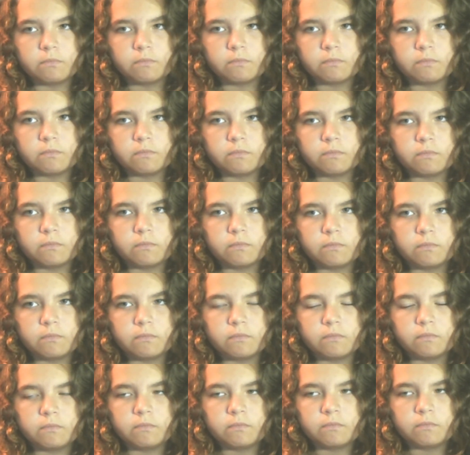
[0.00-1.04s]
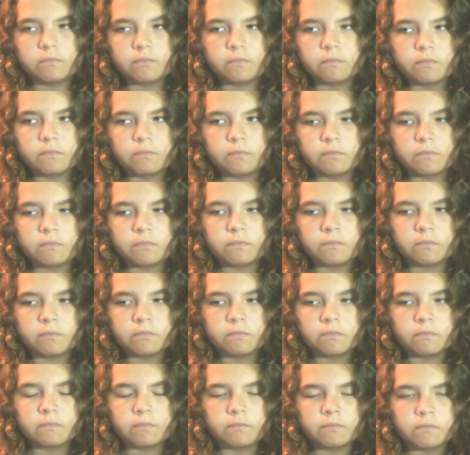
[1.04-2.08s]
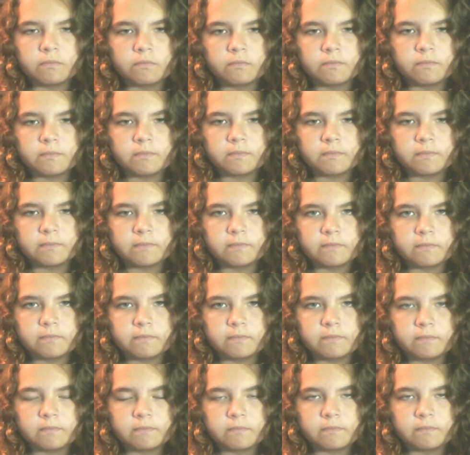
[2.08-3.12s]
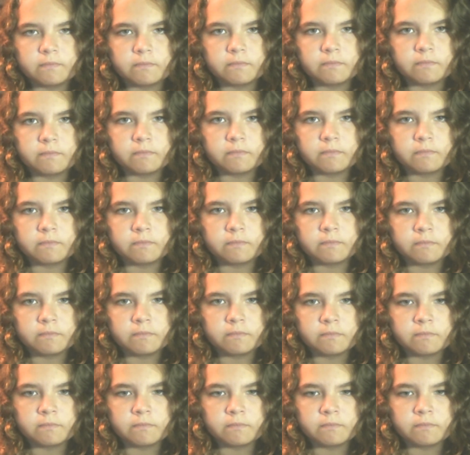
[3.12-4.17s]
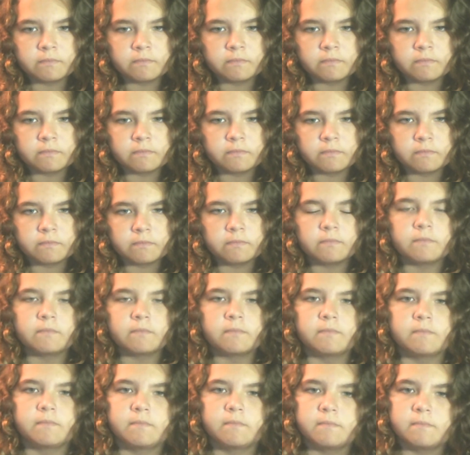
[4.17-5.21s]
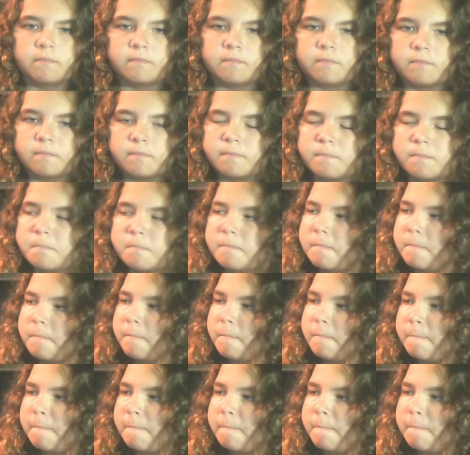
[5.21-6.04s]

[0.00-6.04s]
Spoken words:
(no one is talking)